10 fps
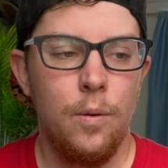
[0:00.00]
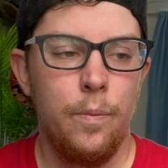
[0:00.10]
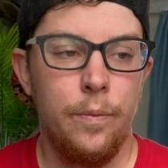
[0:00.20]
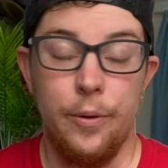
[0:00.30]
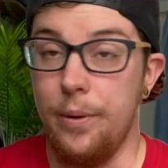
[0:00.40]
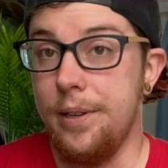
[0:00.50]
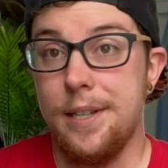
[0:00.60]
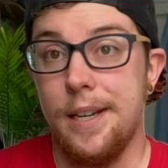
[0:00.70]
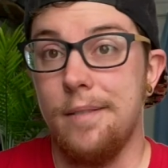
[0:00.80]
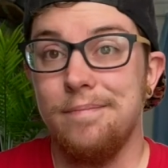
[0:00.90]
the real
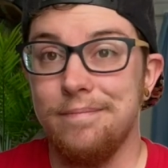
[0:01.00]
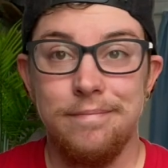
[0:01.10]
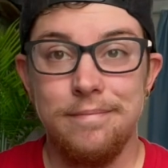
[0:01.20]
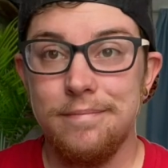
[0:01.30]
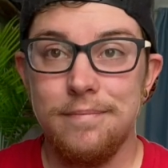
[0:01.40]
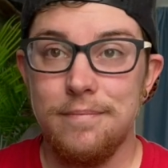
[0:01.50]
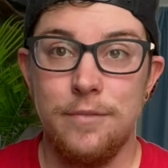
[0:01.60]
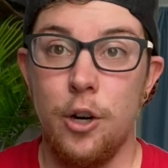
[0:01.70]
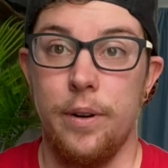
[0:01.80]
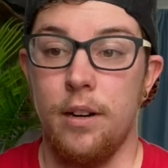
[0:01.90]
estate
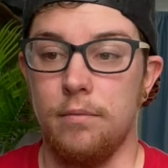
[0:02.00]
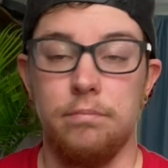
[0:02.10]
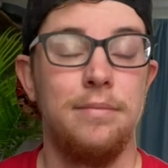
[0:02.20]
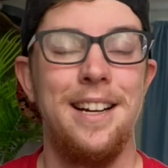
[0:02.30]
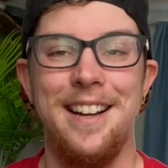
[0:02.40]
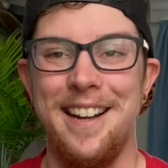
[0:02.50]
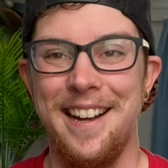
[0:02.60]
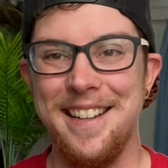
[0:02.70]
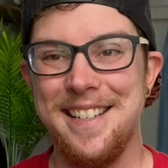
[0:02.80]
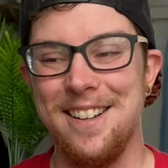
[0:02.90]
career.
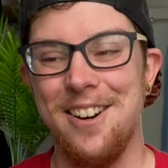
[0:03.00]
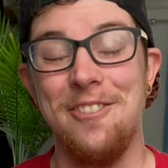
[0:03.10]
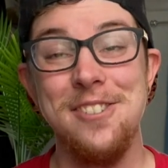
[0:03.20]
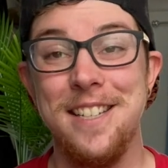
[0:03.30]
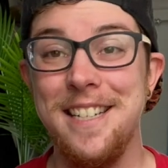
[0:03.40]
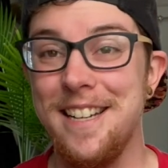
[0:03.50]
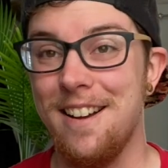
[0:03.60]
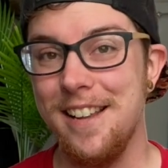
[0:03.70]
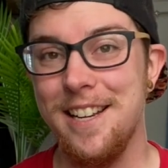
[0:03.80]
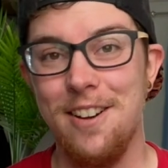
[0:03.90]
So we'll see. I'll
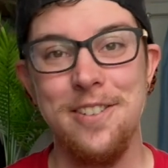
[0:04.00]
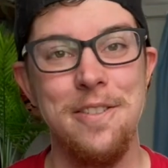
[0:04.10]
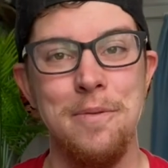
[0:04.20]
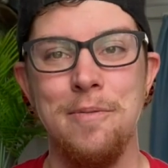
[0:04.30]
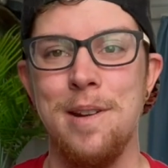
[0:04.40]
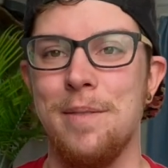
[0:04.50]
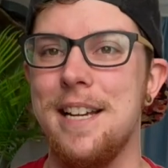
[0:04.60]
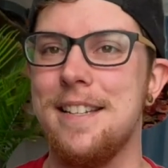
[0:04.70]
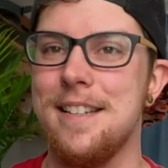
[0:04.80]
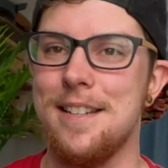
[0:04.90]
let y'all know the moment I'm
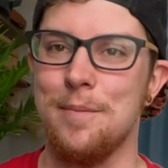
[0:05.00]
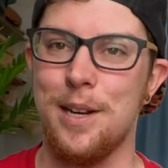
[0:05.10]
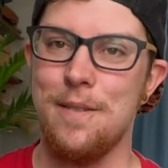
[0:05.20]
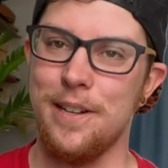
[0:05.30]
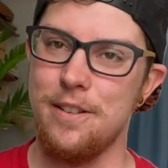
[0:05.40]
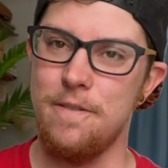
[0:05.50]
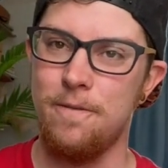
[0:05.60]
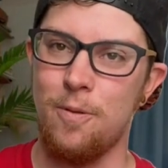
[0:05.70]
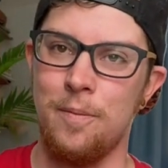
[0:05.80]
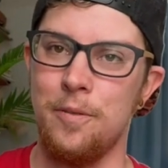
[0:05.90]
licensed. I'm gonna have like a little
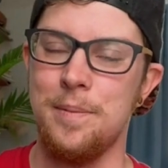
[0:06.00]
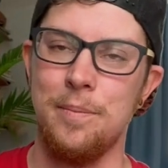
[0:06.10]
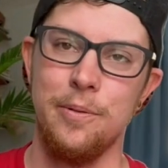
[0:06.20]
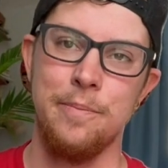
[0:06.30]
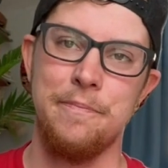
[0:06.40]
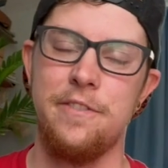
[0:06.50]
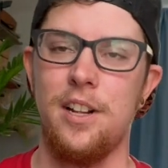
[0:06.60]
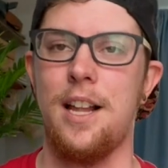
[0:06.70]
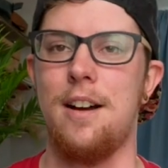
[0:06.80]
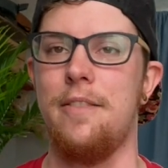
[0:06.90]
form for people to
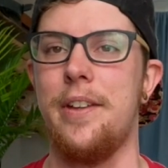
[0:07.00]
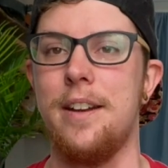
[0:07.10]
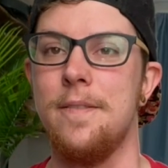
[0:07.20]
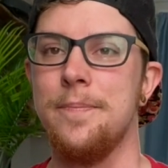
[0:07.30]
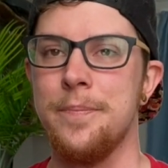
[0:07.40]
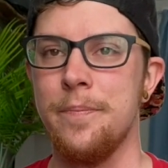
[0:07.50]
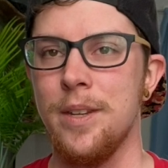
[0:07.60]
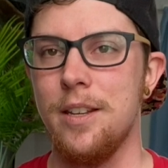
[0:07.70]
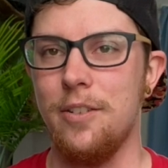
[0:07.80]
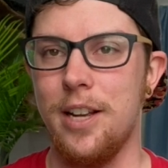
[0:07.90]
fill out, and then
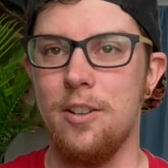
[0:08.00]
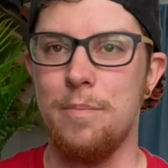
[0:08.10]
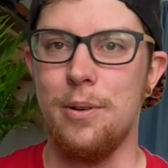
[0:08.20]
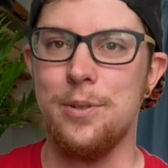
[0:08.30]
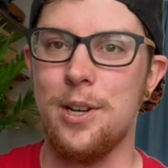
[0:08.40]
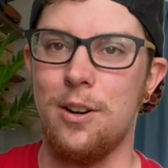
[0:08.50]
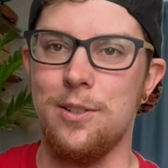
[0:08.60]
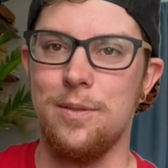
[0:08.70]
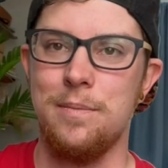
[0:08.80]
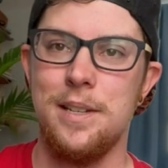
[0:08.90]
you'll get little
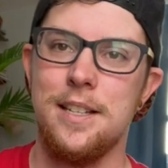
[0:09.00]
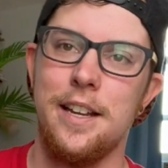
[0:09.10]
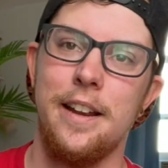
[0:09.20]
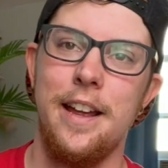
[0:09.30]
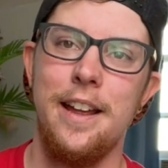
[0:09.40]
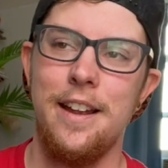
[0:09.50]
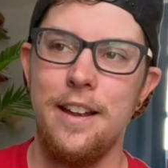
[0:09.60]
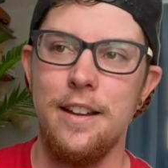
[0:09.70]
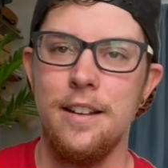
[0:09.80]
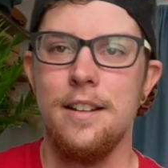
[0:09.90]
postcards with me saying, hey,
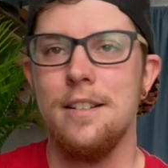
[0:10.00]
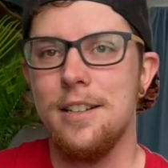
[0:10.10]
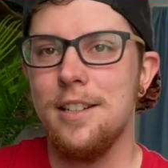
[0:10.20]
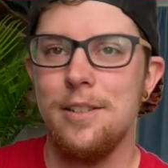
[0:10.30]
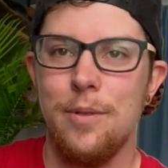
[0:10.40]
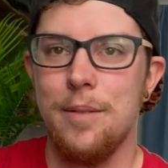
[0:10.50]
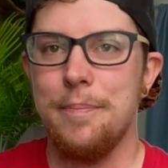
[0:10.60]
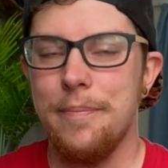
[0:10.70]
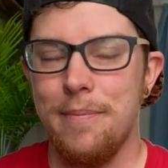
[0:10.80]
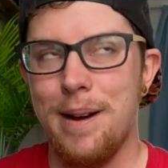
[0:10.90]
wanna
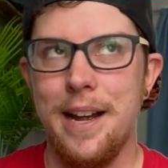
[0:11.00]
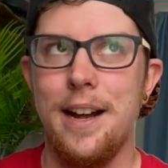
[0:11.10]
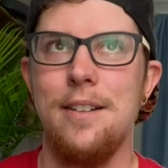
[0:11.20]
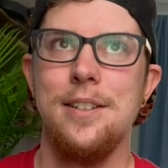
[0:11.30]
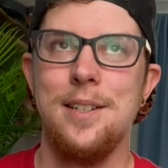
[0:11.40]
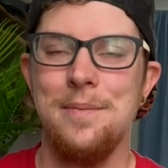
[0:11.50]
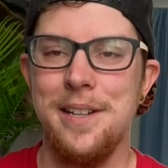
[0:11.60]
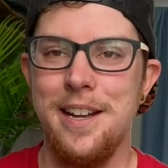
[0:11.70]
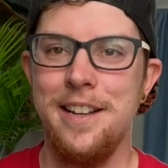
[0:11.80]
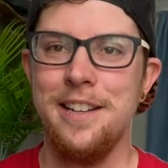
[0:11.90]
buy a house
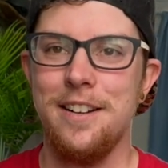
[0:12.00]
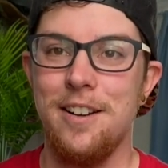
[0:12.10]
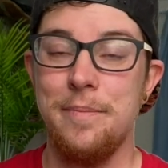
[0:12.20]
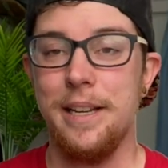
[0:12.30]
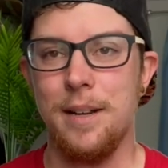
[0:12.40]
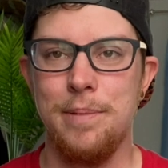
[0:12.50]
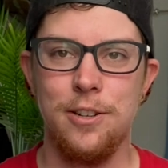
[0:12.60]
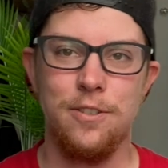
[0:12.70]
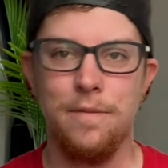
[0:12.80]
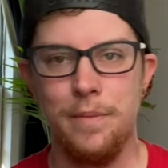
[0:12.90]
someday? You know, it'd be like a
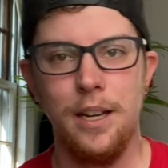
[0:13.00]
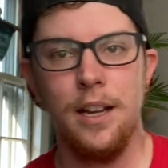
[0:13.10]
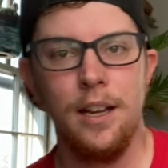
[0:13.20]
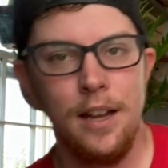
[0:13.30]
picture of me